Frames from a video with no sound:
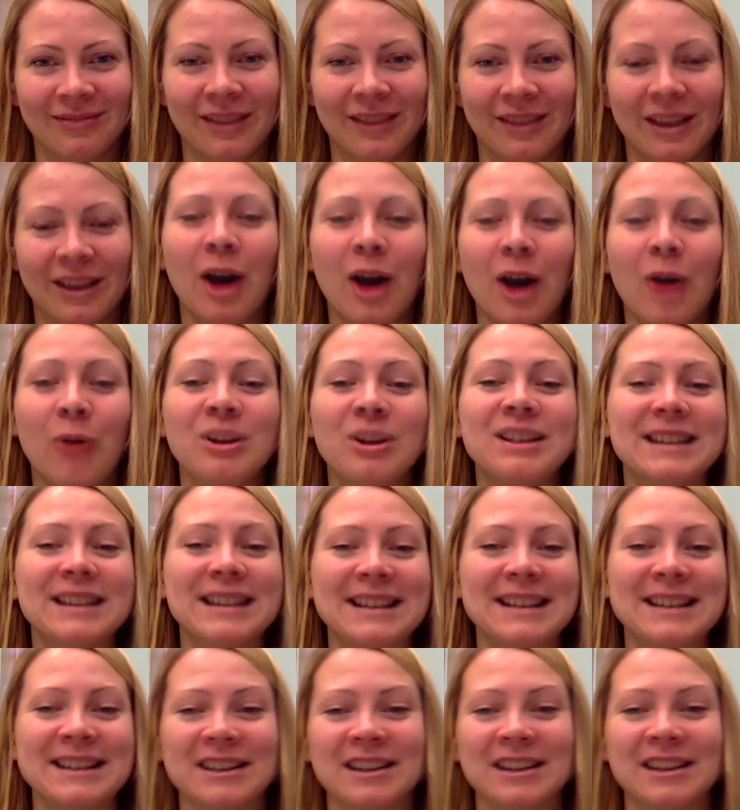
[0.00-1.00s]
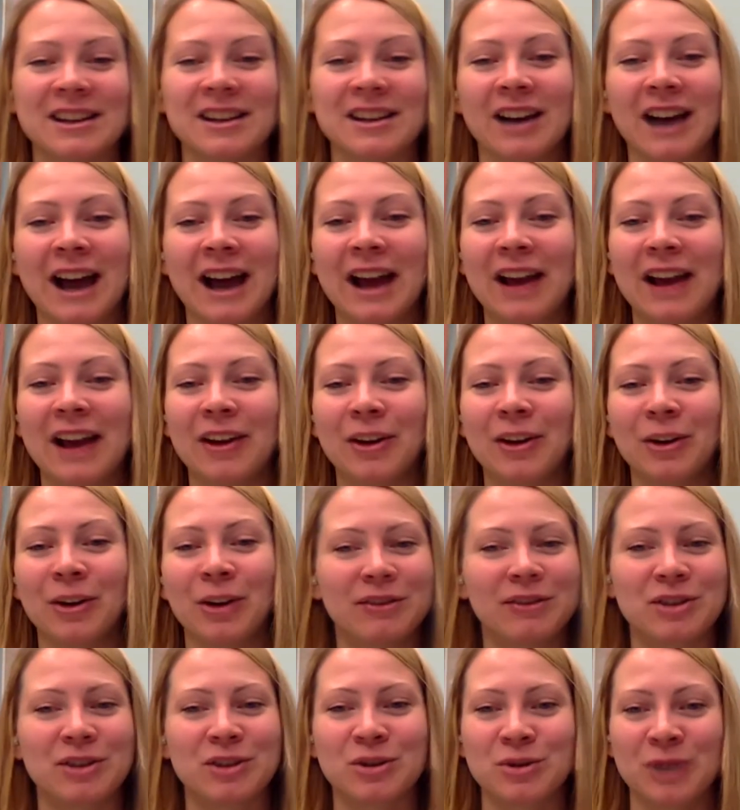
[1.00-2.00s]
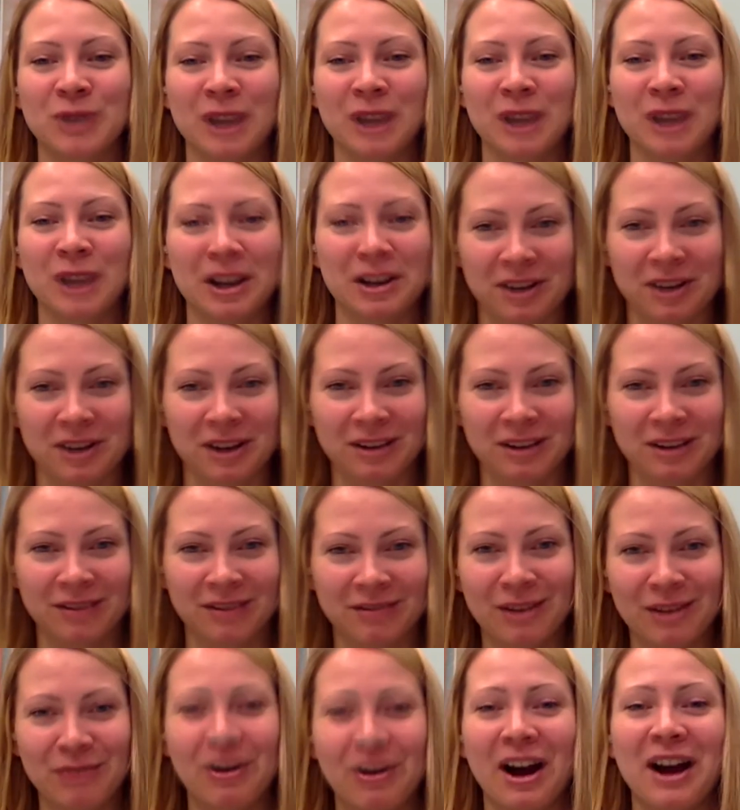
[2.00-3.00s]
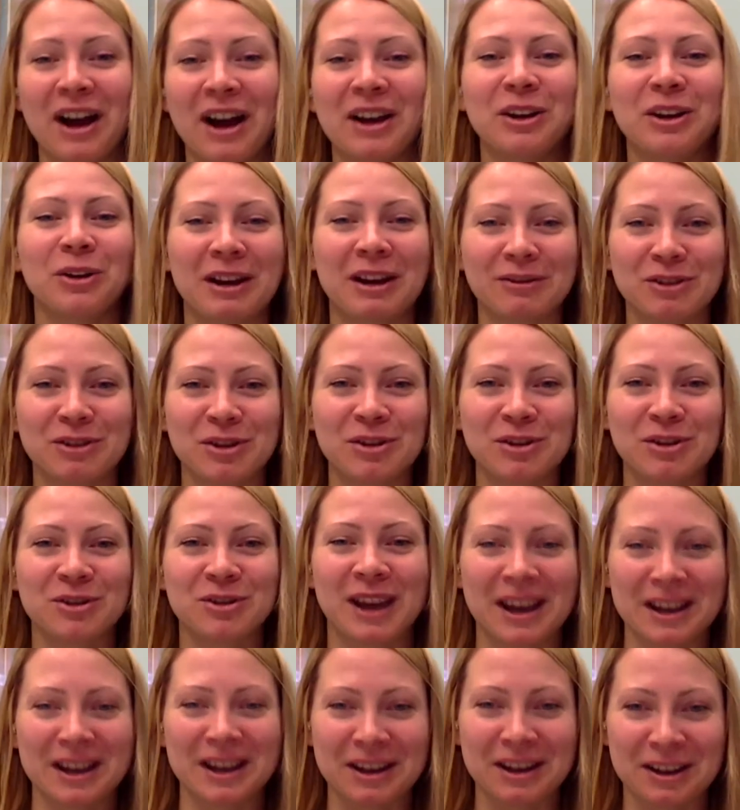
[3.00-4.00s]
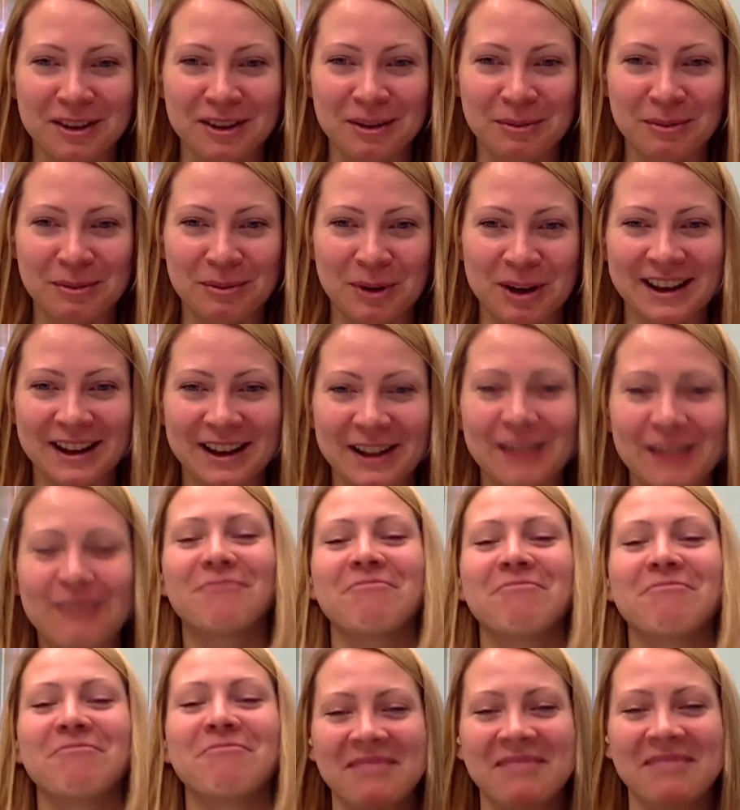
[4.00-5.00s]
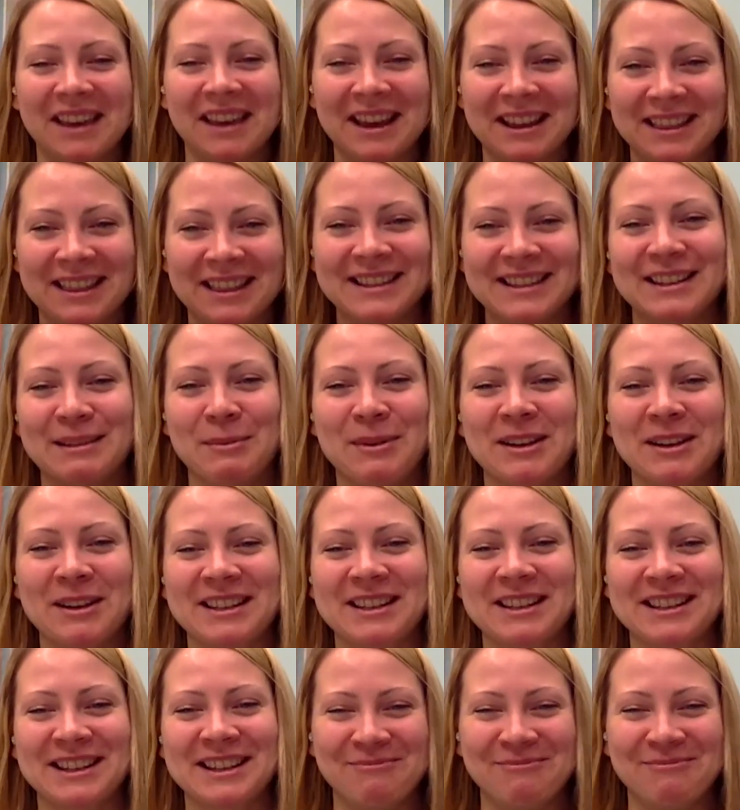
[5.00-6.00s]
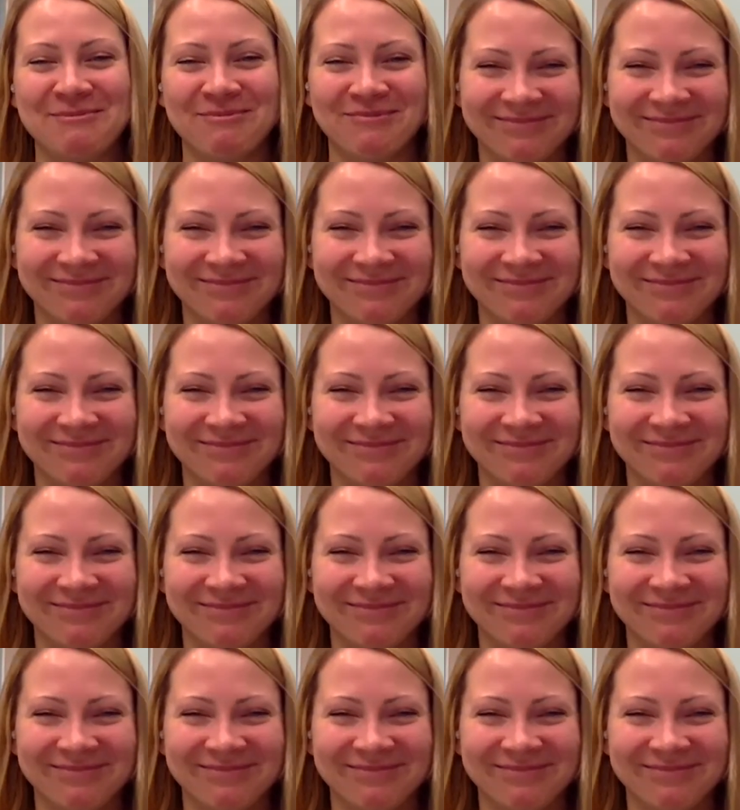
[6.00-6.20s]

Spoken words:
Oh, it's easy. I don't have to do anything. If I don't have to do anything myself, then that's the best team.